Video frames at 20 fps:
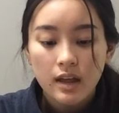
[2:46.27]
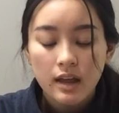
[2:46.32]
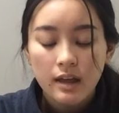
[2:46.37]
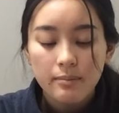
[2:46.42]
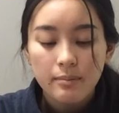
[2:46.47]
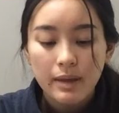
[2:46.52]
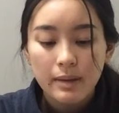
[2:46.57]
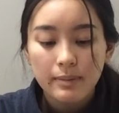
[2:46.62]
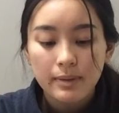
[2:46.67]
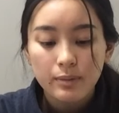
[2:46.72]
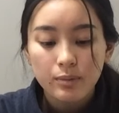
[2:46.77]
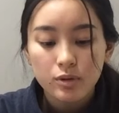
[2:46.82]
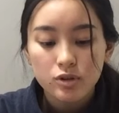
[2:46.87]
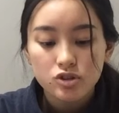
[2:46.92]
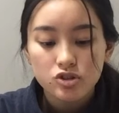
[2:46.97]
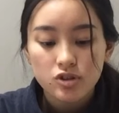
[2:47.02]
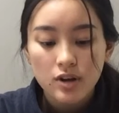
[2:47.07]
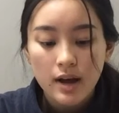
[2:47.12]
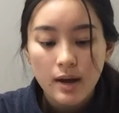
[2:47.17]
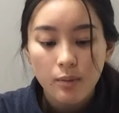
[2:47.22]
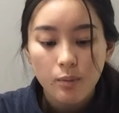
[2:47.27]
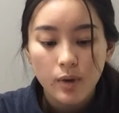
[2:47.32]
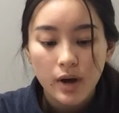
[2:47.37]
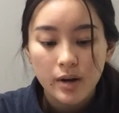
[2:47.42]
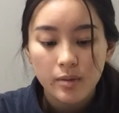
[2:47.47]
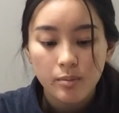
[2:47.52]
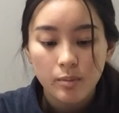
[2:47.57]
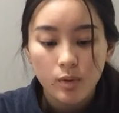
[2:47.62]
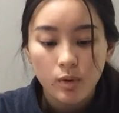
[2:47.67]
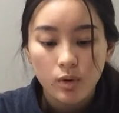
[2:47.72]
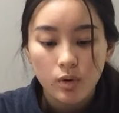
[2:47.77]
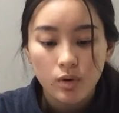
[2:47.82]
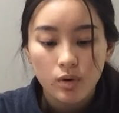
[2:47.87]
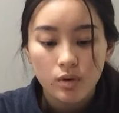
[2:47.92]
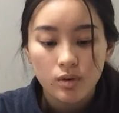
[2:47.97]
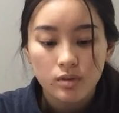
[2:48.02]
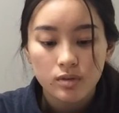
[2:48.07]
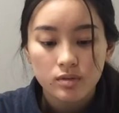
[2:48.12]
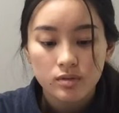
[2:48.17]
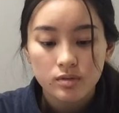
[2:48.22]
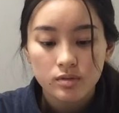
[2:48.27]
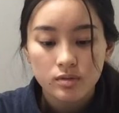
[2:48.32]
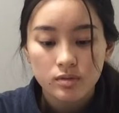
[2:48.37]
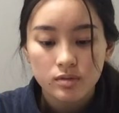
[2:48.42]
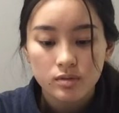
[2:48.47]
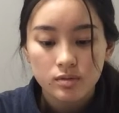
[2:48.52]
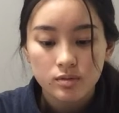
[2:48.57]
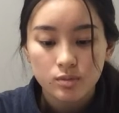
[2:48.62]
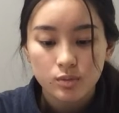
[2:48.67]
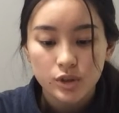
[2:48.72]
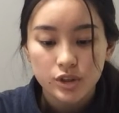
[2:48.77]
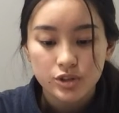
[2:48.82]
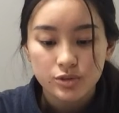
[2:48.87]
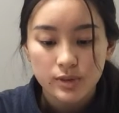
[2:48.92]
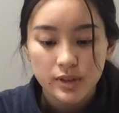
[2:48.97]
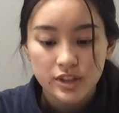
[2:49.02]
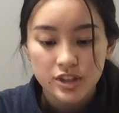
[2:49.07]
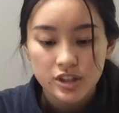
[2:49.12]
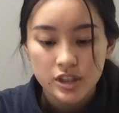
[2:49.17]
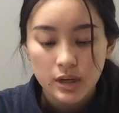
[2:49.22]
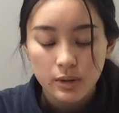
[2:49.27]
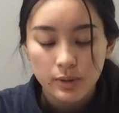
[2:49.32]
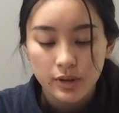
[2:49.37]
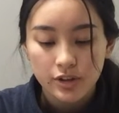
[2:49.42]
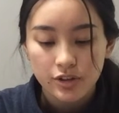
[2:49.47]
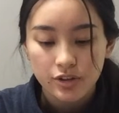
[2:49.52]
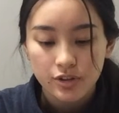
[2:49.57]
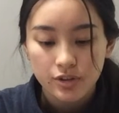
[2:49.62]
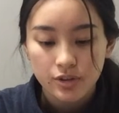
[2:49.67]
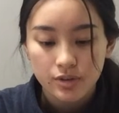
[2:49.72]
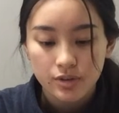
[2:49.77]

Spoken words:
And maybe we'll try one more. Which one shall we do?